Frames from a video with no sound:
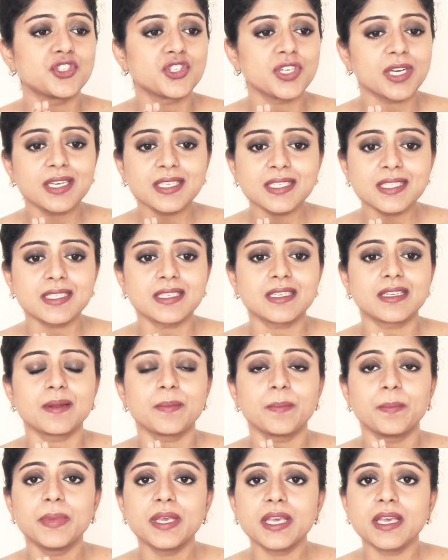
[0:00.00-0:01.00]
Just
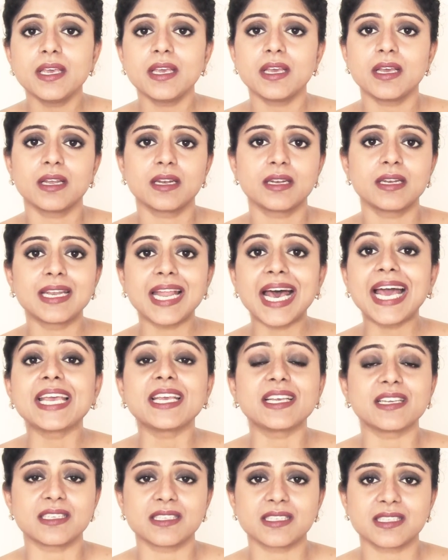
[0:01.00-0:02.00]
be
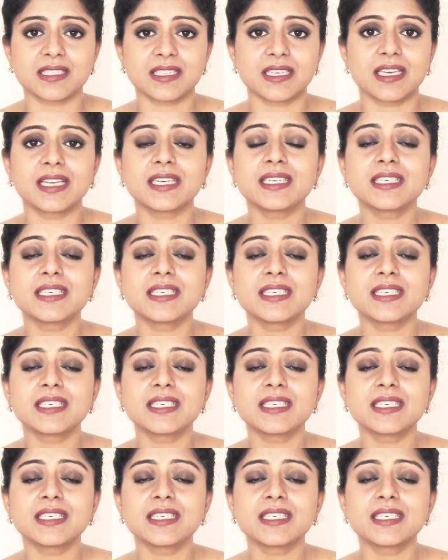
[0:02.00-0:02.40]
nice.